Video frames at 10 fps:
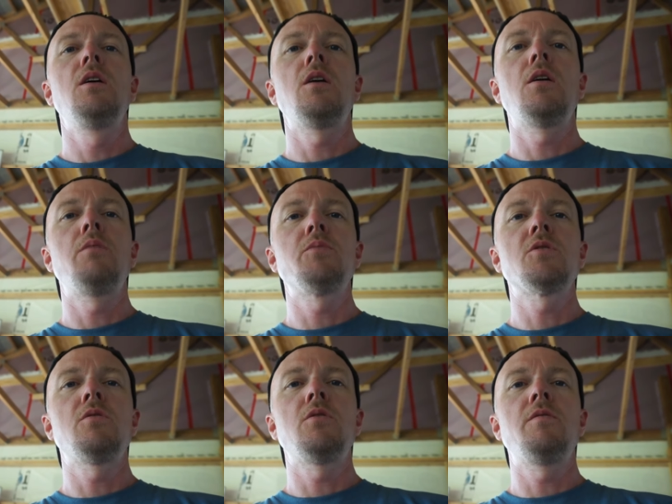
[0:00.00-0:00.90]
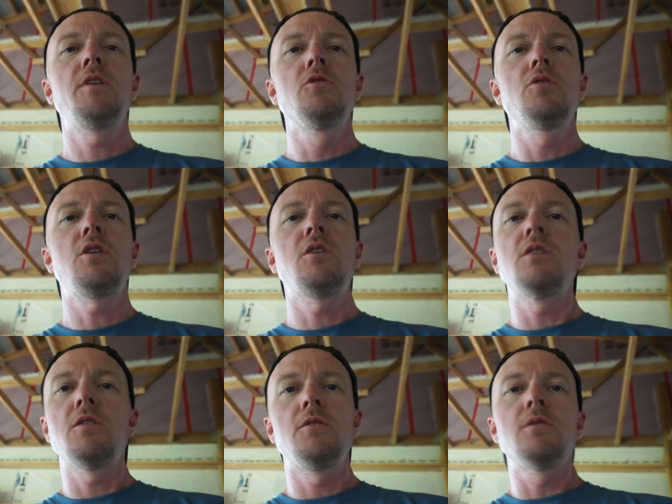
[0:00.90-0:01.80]
Um, so eventually
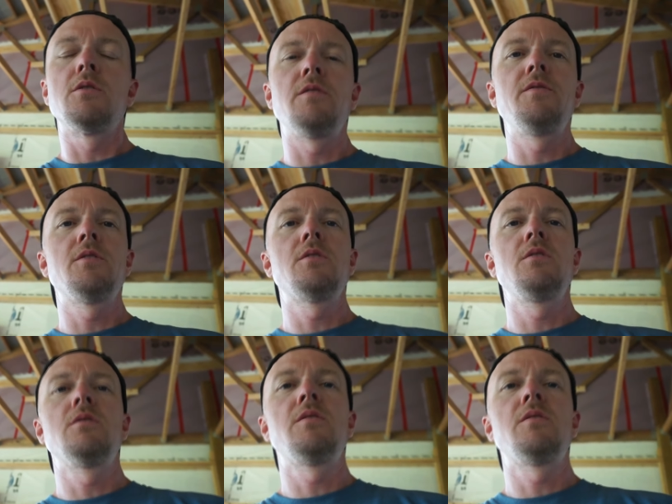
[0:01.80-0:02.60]
all other surfaces